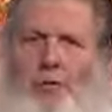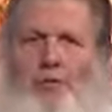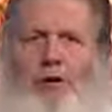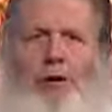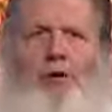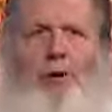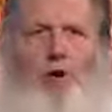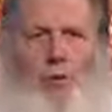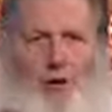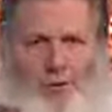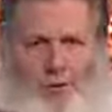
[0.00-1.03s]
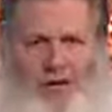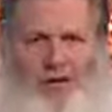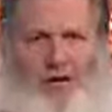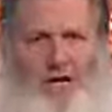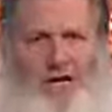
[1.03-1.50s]
we can raise our hands and
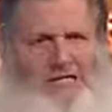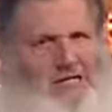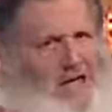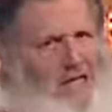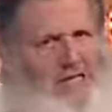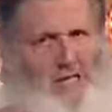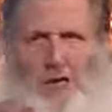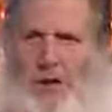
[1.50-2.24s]
ask, Allah,